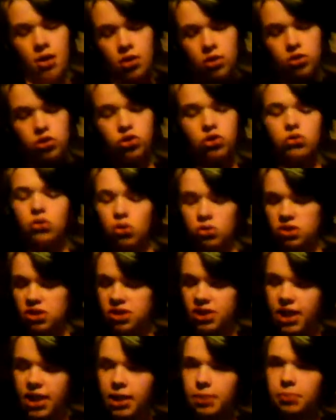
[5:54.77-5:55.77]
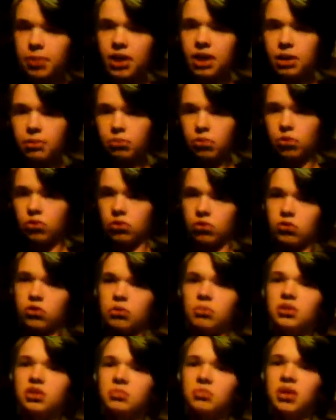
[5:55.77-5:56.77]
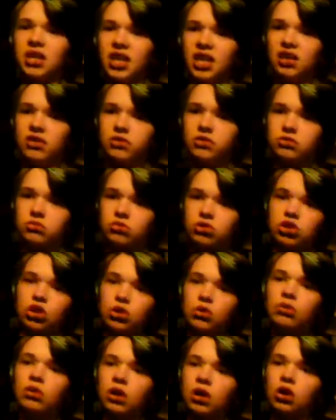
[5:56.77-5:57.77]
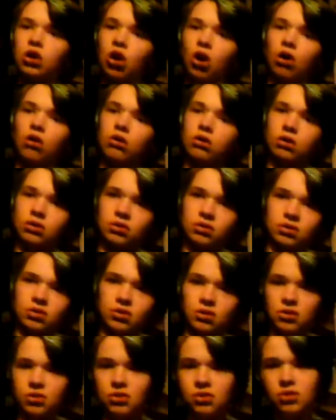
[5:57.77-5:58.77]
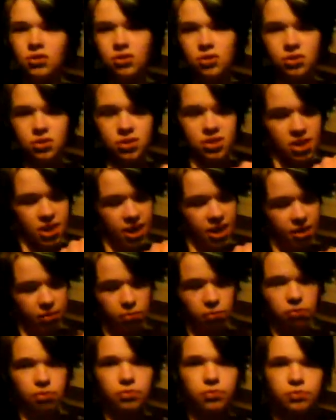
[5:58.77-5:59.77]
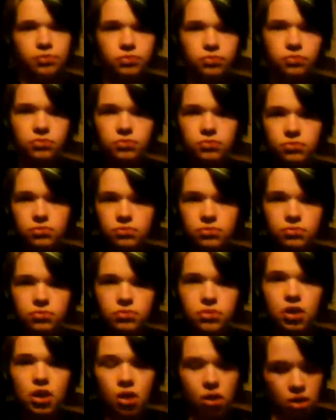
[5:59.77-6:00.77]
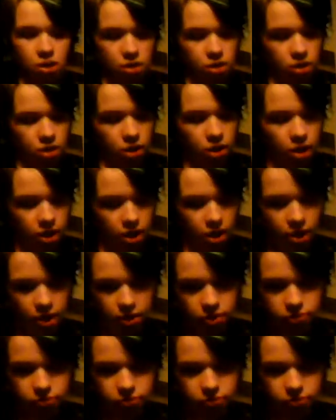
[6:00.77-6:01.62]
Do you not sleep anymore? You're meant to be here until 2 o'clock. Sleep. Okay.